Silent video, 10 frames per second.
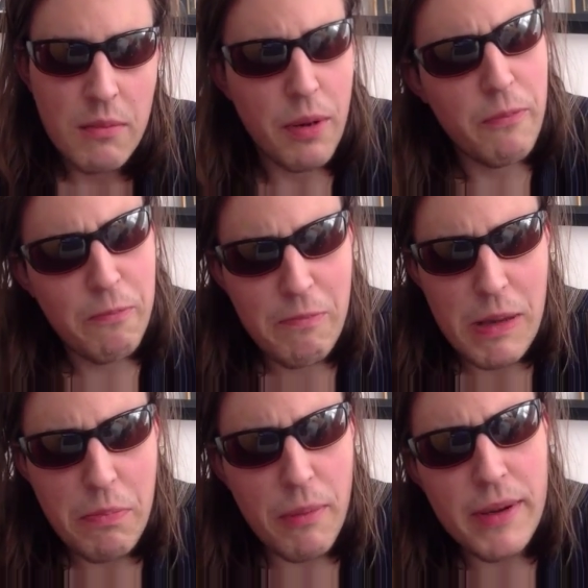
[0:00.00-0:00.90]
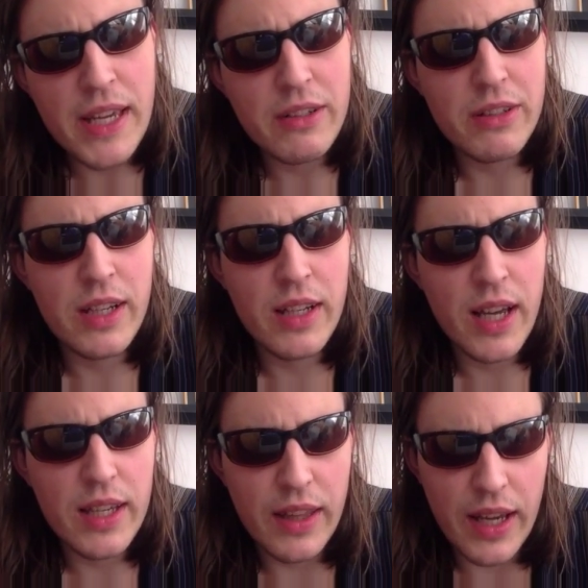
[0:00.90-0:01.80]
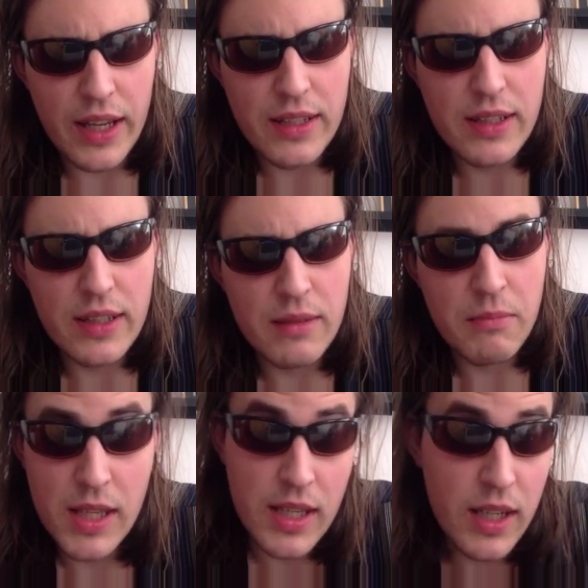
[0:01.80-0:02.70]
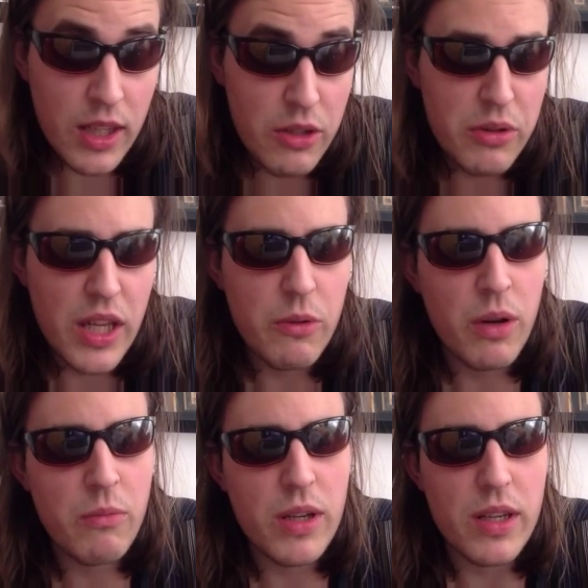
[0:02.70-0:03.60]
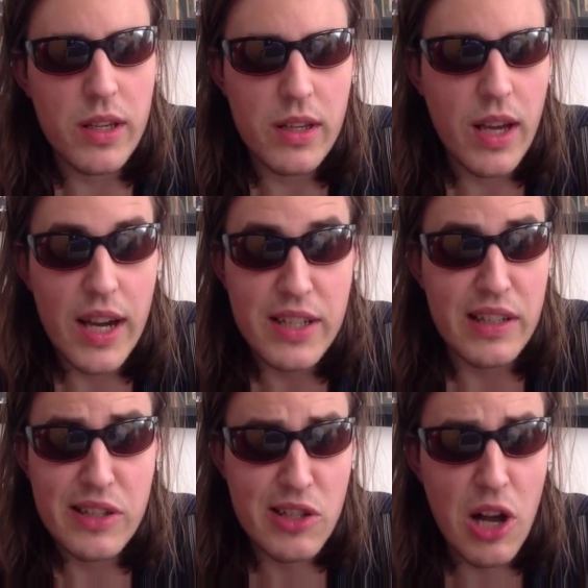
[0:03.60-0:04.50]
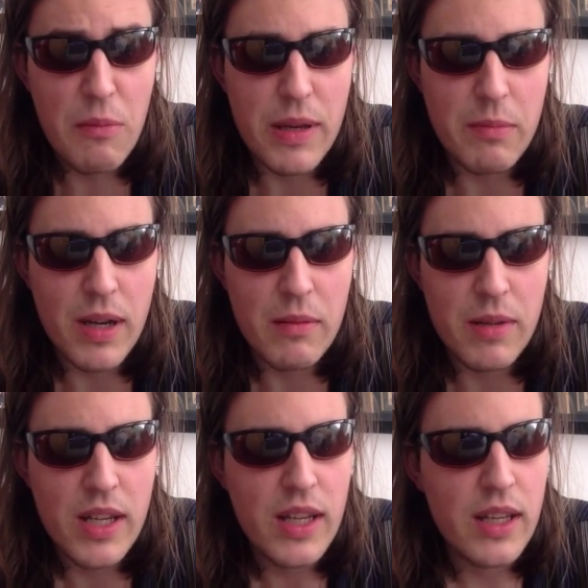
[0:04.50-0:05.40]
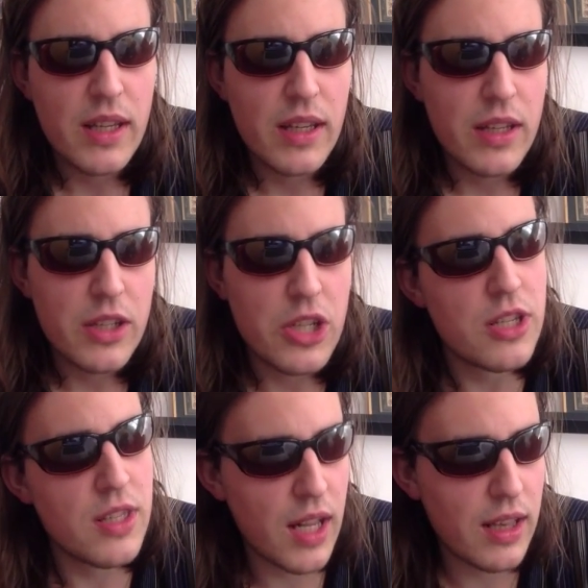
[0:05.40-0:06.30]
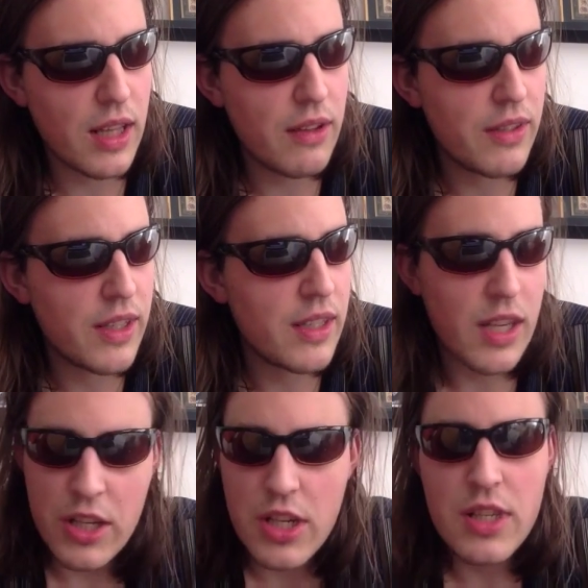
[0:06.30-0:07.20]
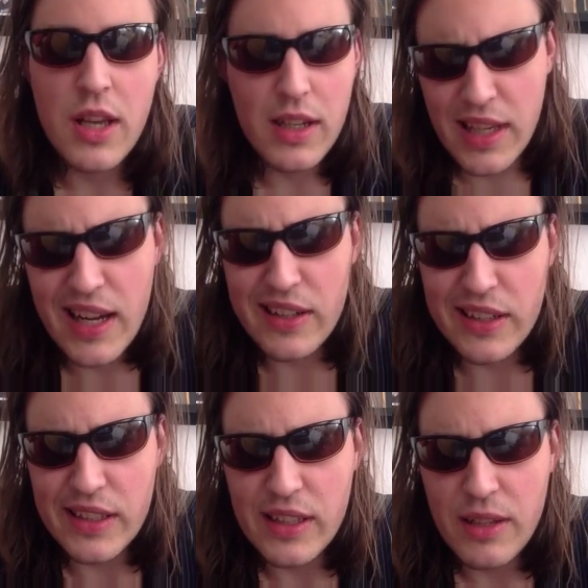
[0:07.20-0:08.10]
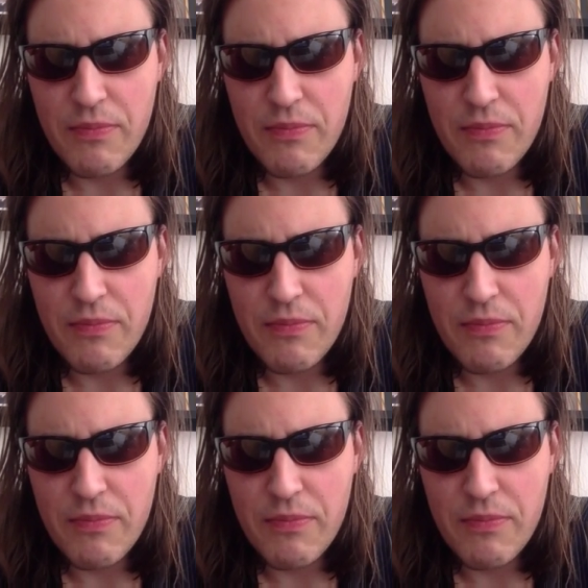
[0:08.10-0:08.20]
But people began to deny that, me included, when we actually saw Big Mom. She's not loving and she's not caring.